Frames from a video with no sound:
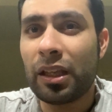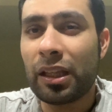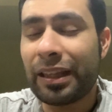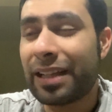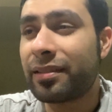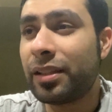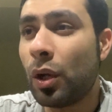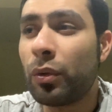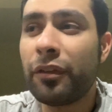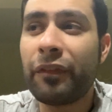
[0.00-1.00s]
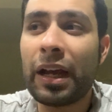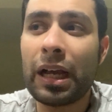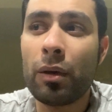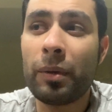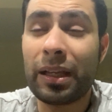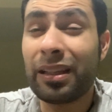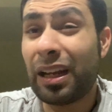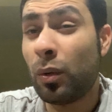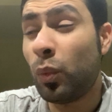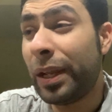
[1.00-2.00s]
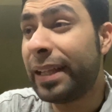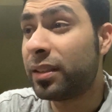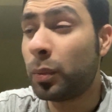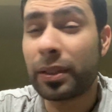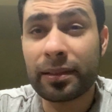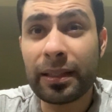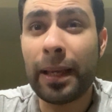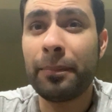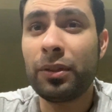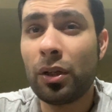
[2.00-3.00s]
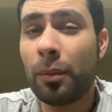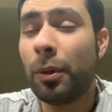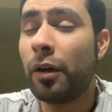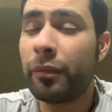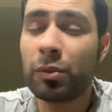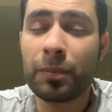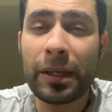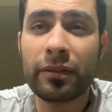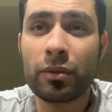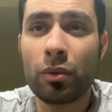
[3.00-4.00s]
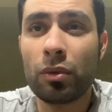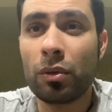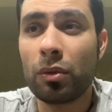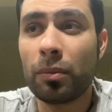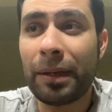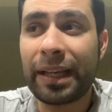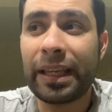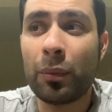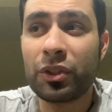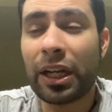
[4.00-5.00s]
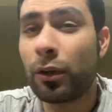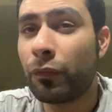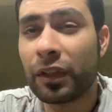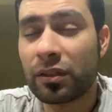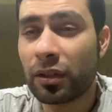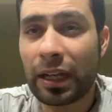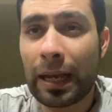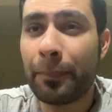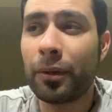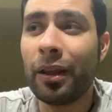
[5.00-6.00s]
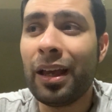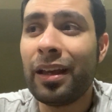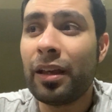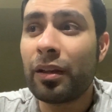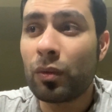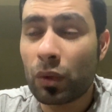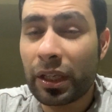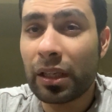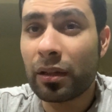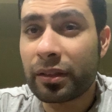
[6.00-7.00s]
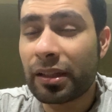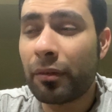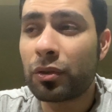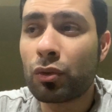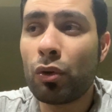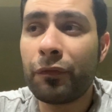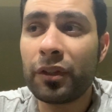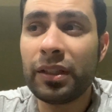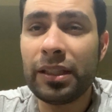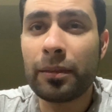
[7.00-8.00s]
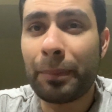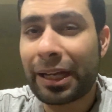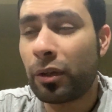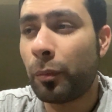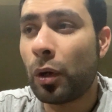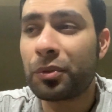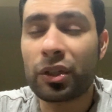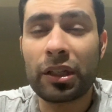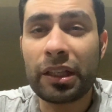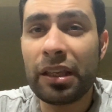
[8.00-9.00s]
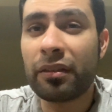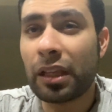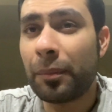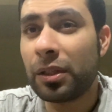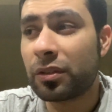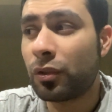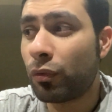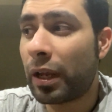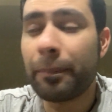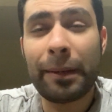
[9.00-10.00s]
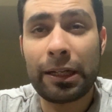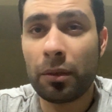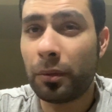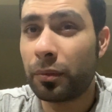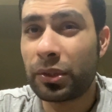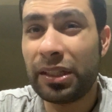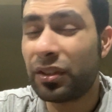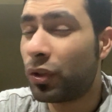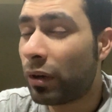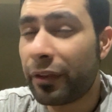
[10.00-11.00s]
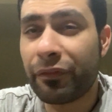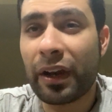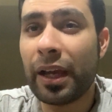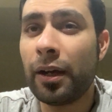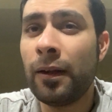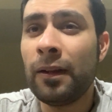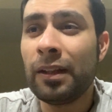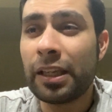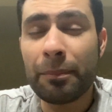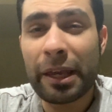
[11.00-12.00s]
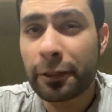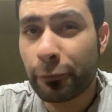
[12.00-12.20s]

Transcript: That's the only fight I'm willing to accept, apart from Spence or Pacquiao, which I don't think is going to happen. Terence Crawford needs a backup option, and Keith Thurman is a great backup option. He's a great fighter. He makes